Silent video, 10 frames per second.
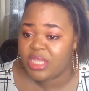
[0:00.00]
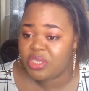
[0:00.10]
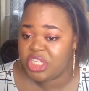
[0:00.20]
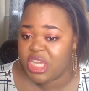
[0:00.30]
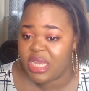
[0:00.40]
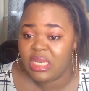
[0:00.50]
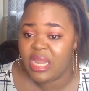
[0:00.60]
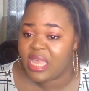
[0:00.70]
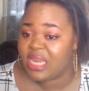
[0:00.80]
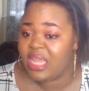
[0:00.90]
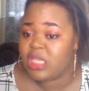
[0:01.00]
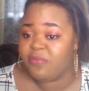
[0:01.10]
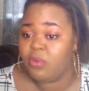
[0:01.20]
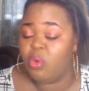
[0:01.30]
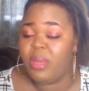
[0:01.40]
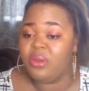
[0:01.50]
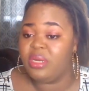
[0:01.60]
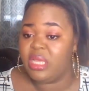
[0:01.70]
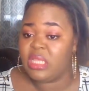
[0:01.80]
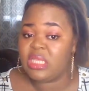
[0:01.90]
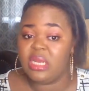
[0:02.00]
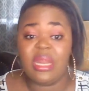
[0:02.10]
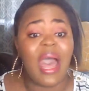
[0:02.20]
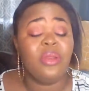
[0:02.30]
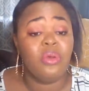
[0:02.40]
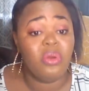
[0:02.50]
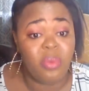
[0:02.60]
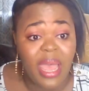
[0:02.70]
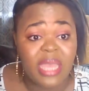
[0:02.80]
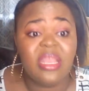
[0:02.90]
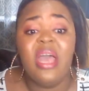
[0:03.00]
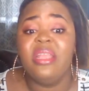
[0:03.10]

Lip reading: to share the nakedness of a woman on the internet." I know, right?